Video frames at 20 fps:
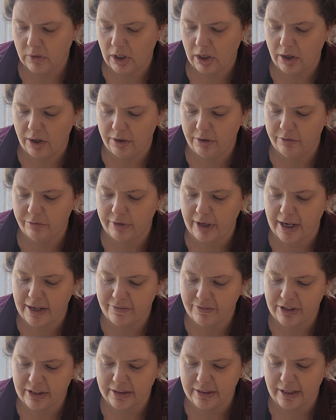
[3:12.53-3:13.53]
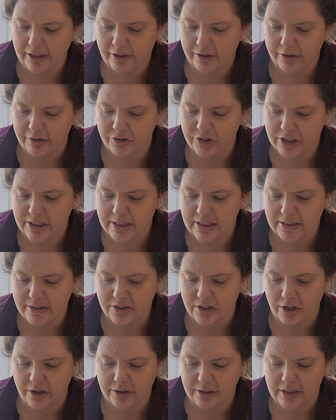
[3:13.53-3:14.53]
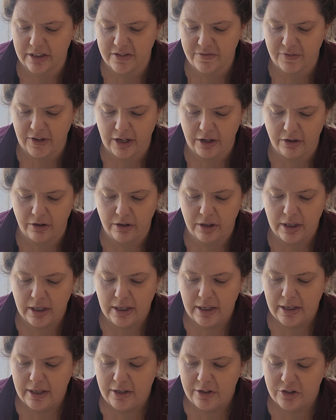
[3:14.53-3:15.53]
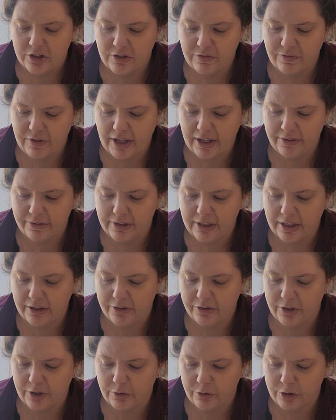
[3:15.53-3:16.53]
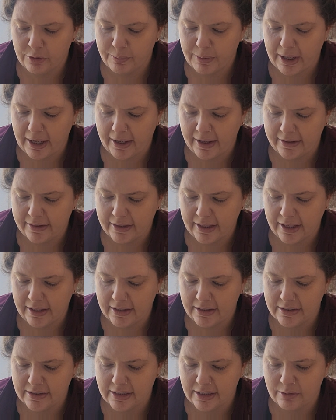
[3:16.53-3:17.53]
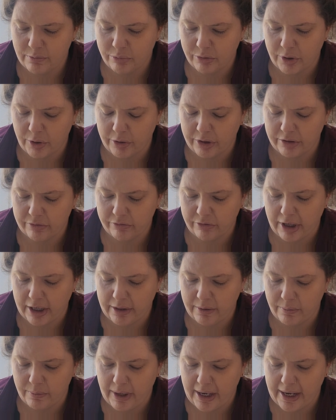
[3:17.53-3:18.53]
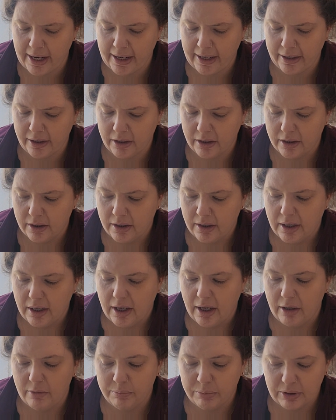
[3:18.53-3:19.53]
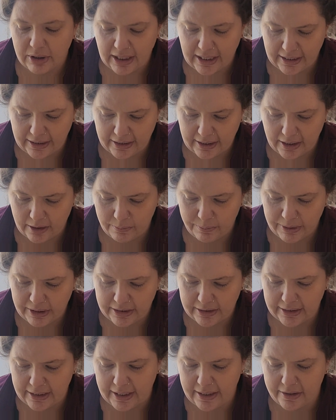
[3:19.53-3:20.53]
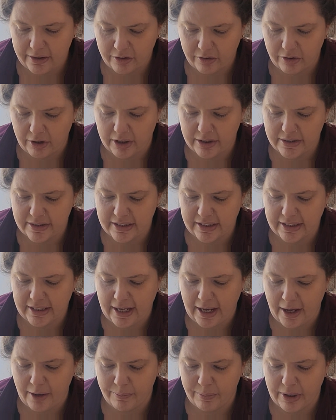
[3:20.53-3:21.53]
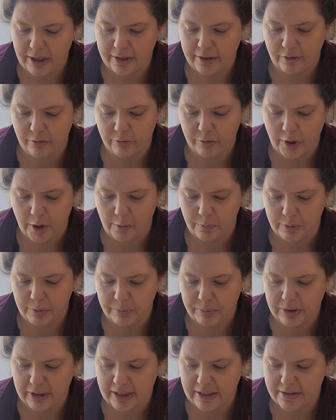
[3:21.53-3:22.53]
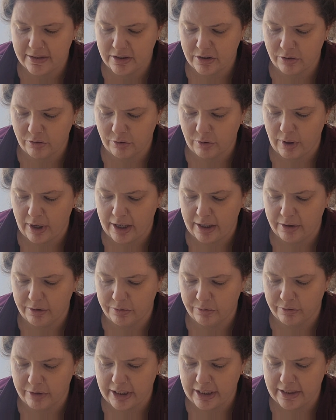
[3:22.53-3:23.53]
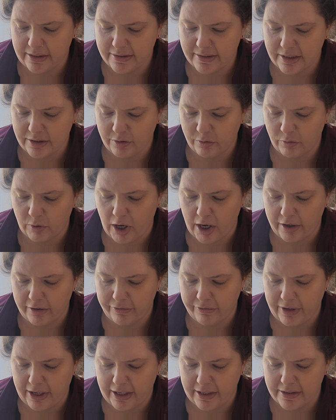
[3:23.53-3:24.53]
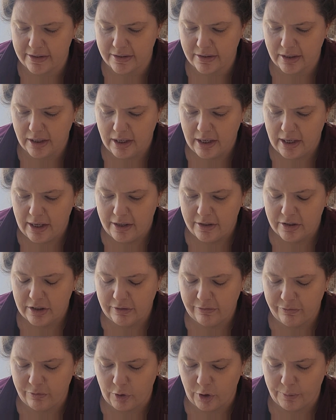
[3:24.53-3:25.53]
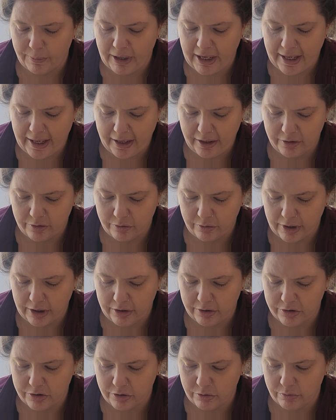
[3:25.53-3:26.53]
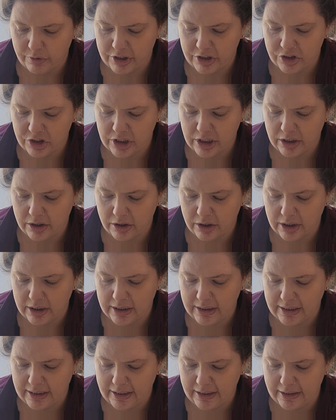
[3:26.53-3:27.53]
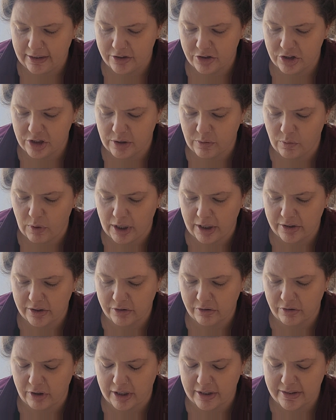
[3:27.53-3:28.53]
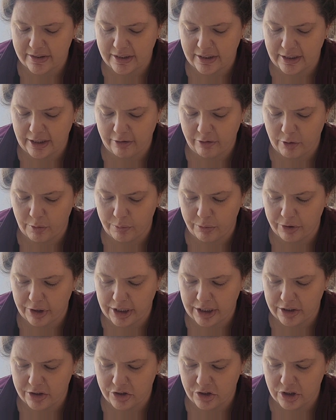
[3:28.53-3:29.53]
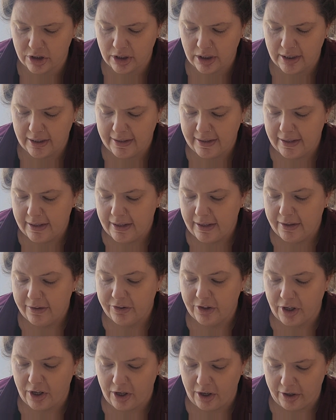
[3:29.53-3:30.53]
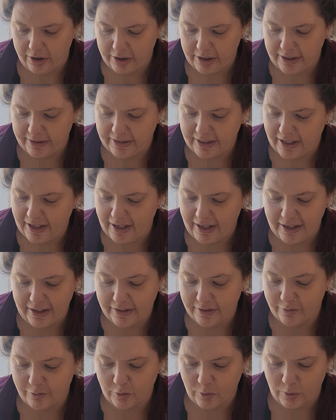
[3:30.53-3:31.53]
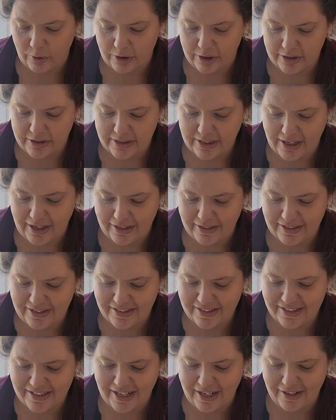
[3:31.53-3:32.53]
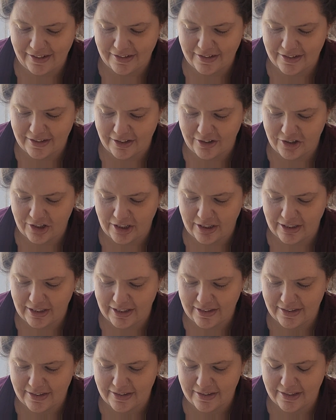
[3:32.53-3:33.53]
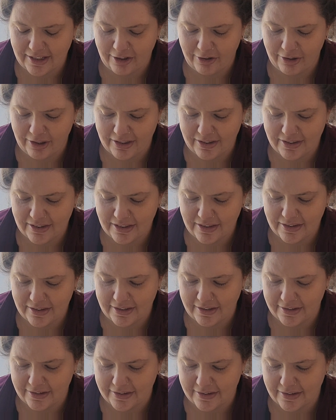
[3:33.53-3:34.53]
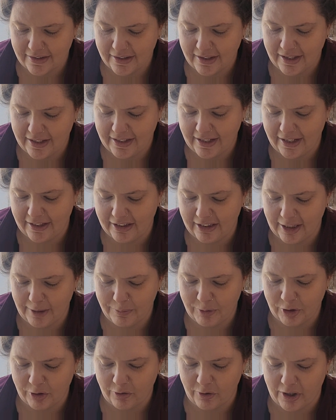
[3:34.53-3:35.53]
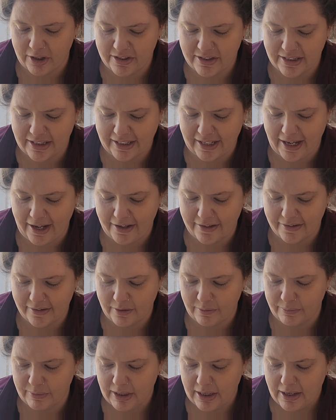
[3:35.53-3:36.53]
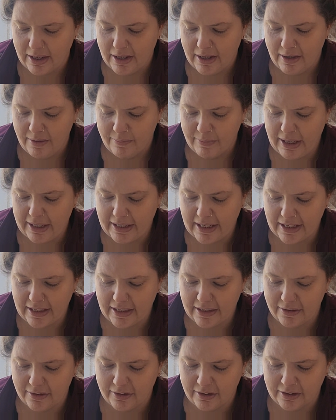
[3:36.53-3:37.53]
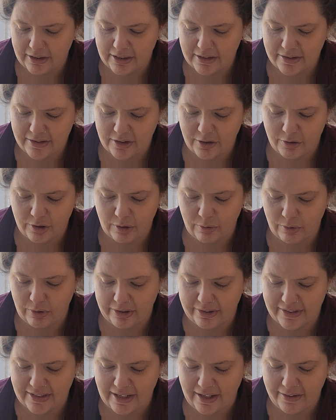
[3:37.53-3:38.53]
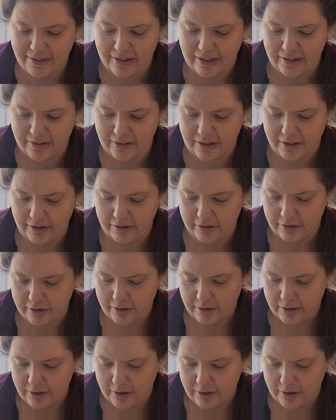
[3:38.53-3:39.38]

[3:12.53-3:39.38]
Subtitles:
On arriving there, just as darkness fell, she found that though the path had indeed broken right away, a plank had been laid across the gap and a rope placed through iron rings in the rock face to form a handrail to which she could cling as she walked across the narrow bridge. The Hart and the Hind, of course, had disdained such unnecessary assistance, and had leapt across the chasm, making it look as though there was nothing there.